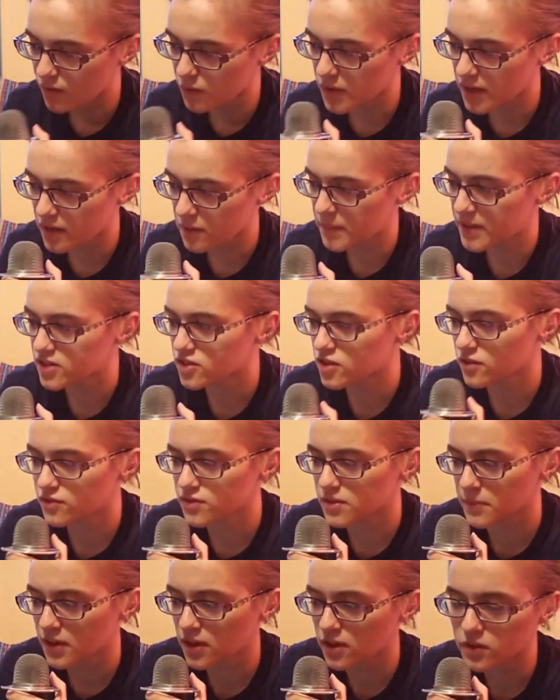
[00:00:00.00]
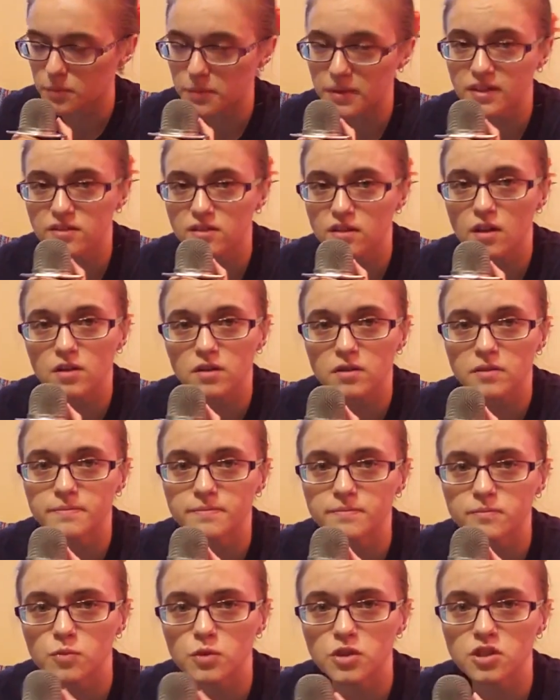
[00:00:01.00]
We get a mention of something called a beanstalk,
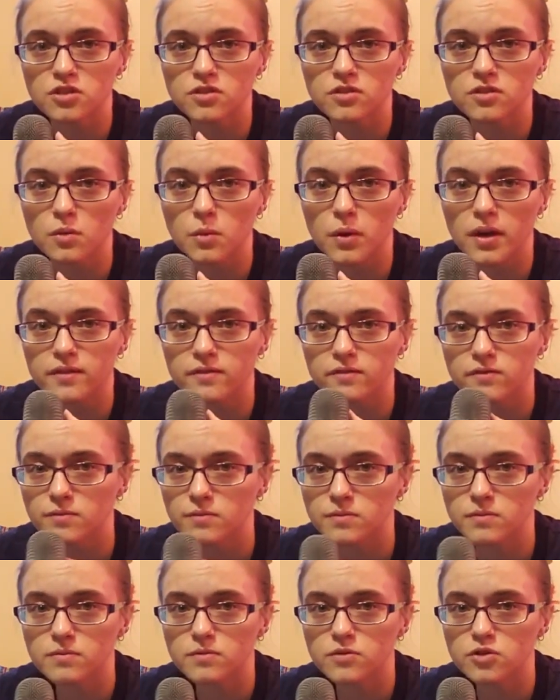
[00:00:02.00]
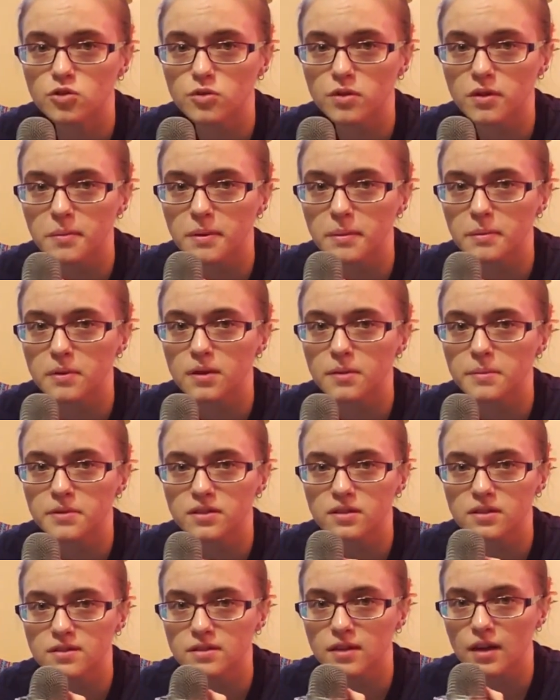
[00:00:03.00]
which is a way of shooting people up
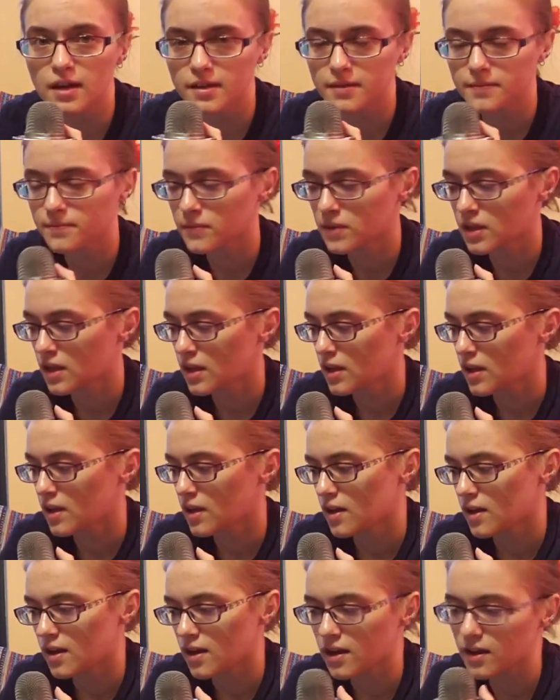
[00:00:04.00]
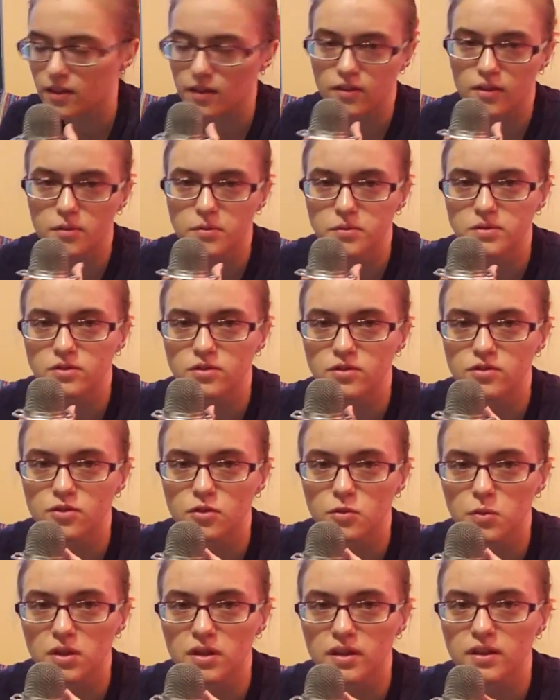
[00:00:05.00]
into the sky. I thought that was
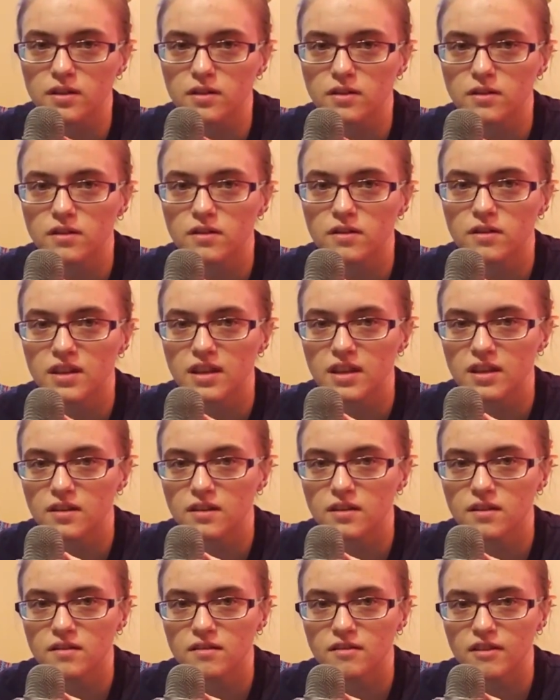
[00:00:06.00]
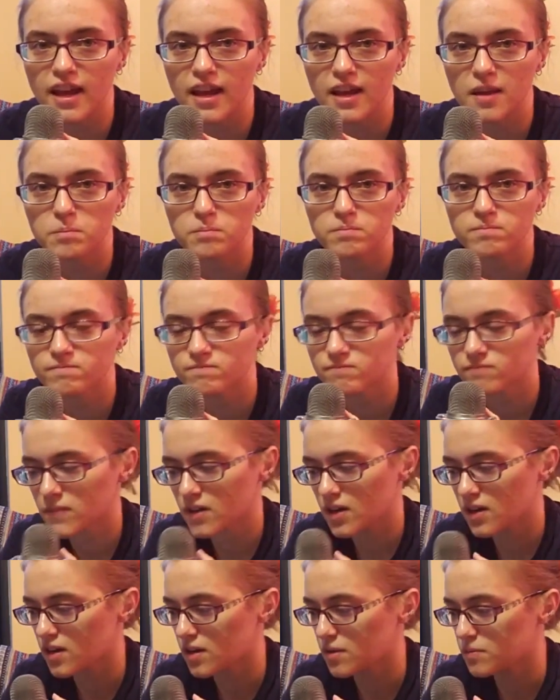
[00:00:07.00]
just a really neat name.
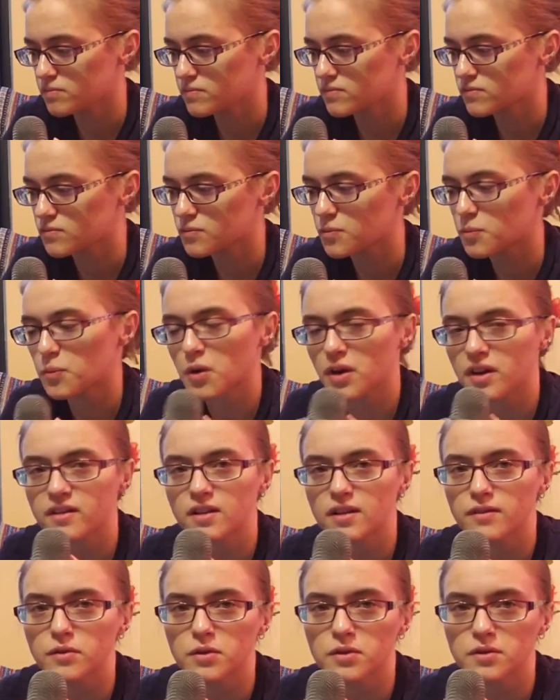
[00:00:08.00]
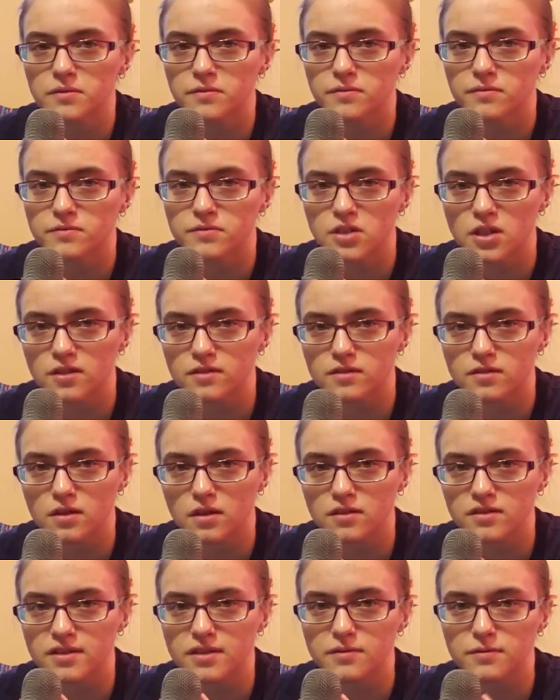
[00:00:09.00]
Pretty clever of John
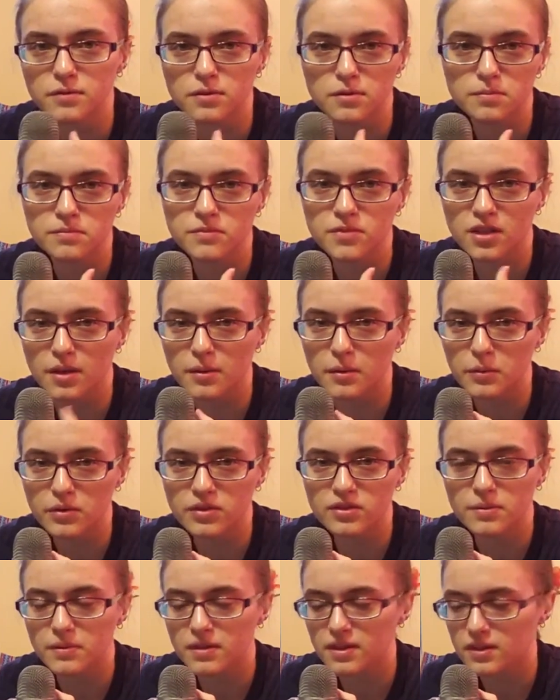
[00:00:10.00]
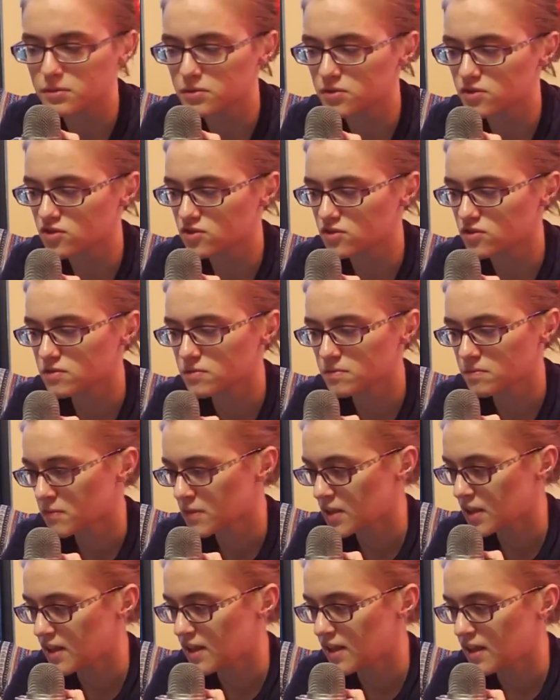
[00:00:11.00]
Scalzi to come up with something that was
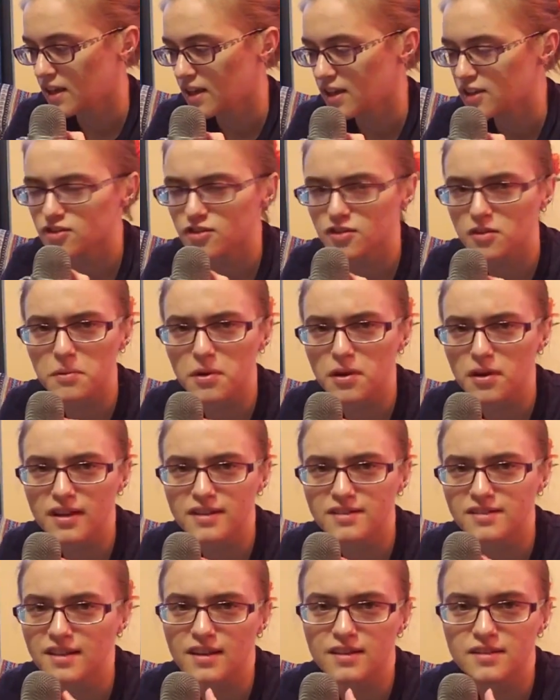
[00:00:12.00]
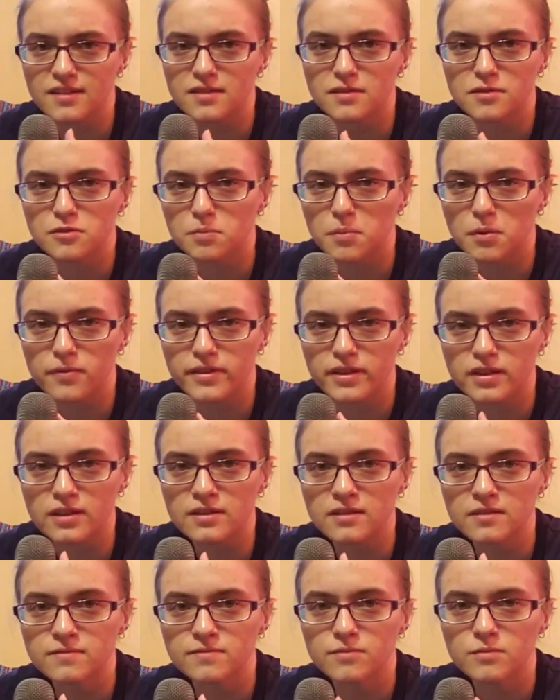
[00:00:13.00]
it just communicates the idea
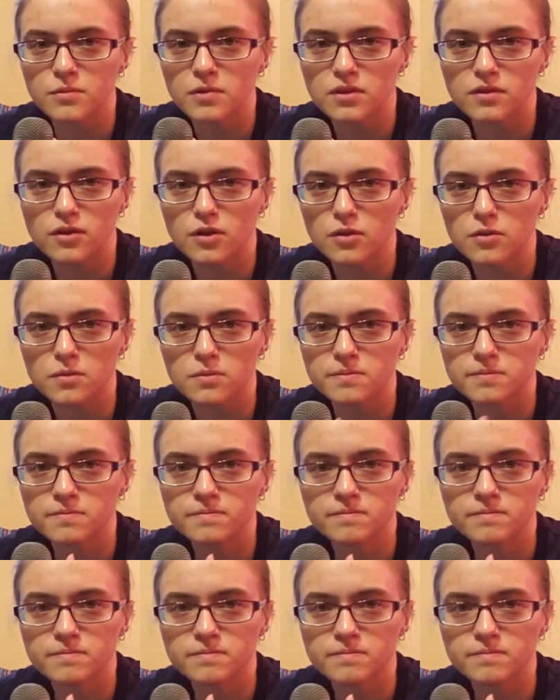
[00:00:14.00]
perfectly with no